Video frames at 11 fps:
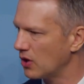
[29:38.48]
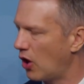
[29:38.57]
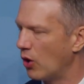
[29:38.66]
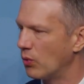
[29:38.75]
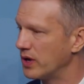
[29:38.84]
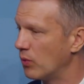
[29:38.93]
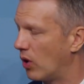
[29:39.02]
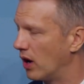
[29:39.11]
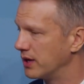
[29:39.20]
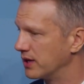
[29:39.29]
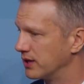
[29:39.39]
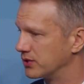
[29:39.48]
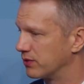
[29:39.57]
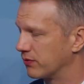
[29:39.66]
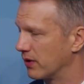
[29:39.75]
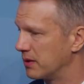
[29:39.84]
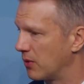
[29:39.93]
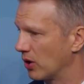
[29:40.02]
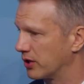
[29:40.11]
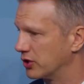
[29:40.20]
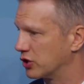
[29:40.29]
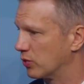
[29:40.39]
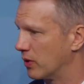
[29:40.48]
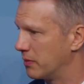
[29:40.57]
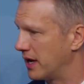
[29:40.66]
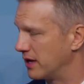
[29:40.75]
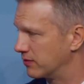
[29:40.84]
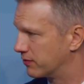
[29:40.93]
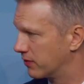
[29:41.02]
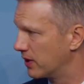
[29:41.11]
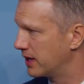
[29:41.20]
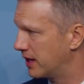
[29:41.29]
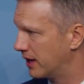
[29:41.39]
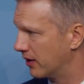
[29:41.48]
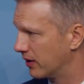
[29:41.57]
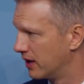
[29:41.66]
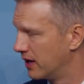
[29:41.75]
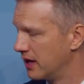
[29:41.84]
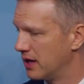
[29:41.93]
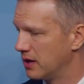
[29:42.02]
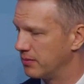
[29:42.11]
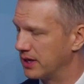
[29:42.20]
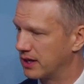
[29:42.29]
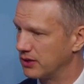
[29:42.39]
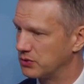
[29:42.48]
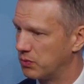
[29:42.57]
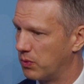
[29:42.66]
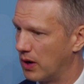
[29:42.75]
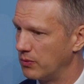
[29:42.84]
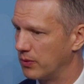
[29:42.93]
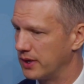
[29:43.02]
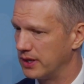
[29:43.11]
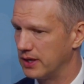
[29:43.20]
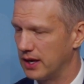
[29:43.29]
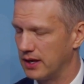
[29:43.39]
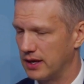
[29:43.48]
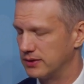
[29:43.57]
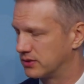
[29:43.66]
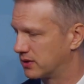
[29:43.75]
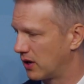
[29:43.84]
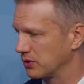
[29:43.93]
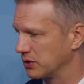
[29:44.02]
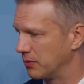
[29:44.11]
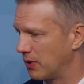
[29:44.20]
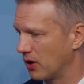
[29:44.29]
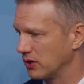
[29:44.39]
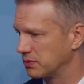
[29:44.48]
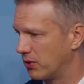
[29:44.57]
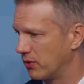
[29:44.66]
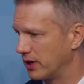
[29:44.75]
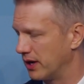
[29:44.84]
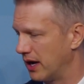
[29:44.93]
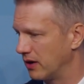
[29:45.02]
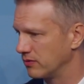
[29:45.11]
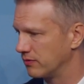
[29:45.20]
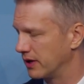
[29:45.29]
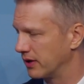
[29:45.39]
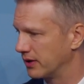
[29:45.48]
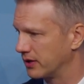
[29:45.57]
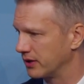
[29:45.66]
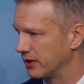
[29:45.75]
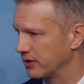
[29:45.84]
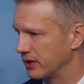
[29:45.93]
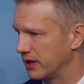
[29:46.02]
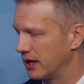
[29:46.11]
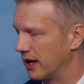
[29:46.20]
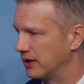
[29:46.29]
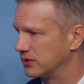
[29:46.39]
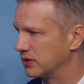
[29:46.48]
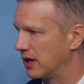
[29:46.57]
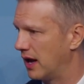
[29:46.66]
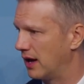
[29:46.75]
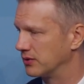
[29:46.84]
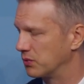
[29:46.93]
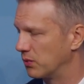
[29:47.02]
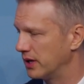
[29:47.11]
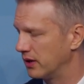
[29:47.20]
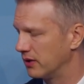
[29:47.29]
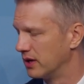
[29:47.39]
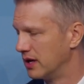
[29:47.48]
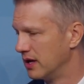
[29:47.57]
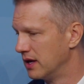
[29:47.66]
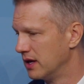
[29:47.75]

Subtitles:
all we want is the free market to remain free here. because what we, as Congressman Barr has pointed out very clearly, as well,